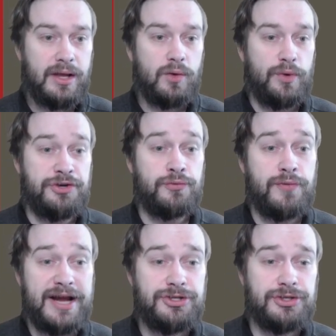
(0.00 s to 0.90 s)
When you
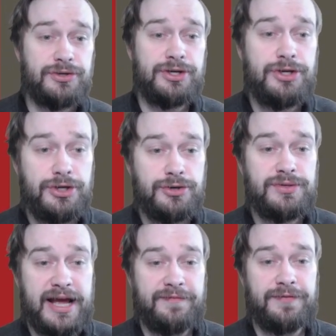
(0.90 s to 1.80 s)
register a new
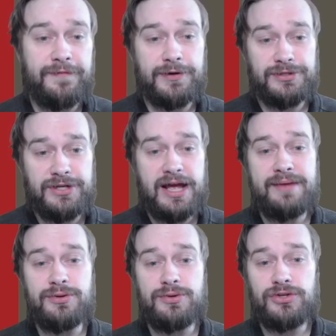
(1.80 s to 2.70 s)
deck for the first
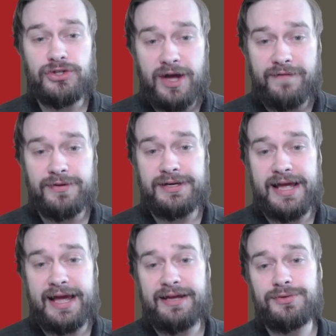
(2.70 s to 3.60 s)
time, you discover the
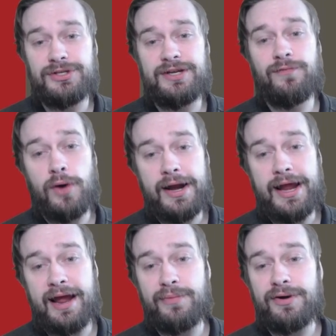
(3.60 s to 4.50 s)
deck and receive 1
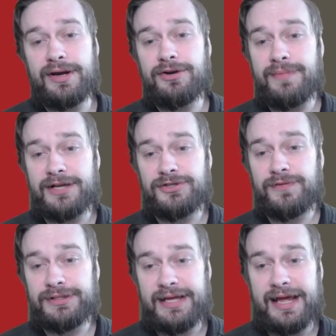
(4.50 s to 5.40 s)
amber in your Master
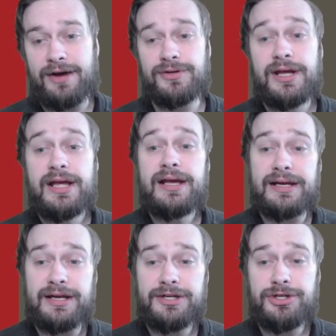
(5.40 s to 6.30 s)
Vault account.
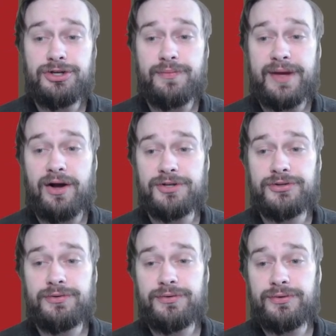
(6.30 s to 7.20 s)
In addition, you
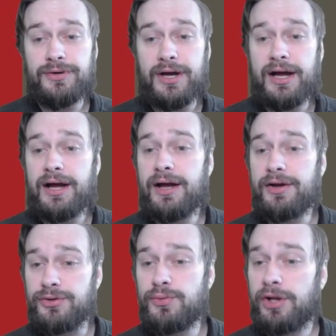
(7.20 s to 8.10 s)

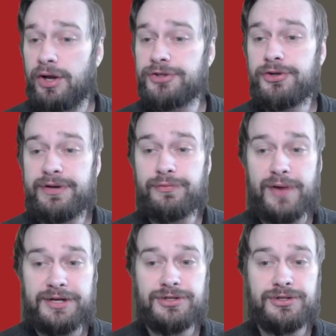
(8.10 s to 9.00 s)
will also be
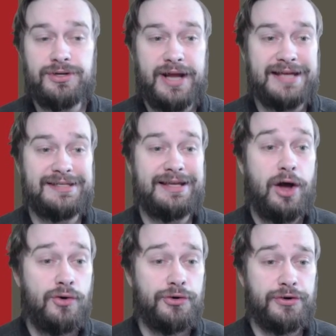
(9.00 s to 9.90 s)
registered as the
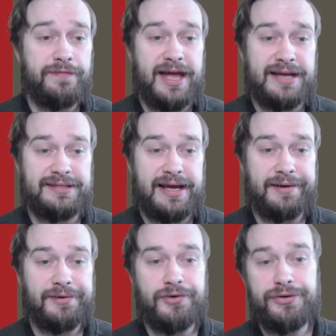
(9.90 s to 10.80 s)
owner of that
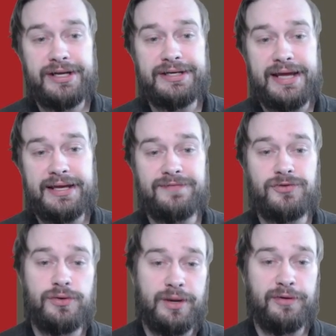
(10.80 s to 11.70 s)
deck. Owning a deck
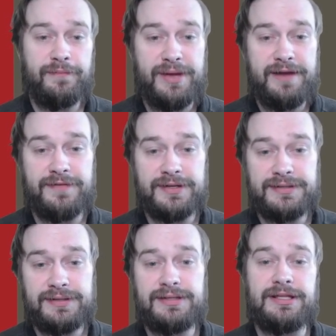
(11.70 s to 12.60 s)
gives you a number of
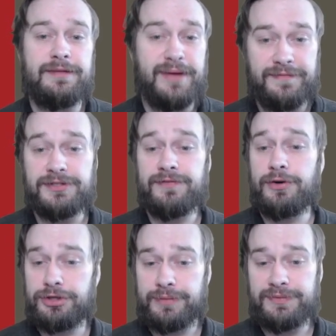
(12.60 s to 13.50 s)
benefits. See the benefits of
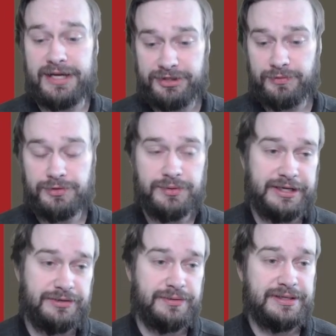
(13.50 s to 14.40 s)
ownership section, which we'll
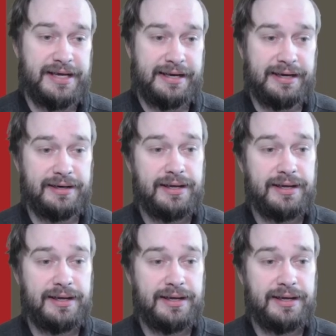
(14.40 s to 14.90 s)
get to in a second.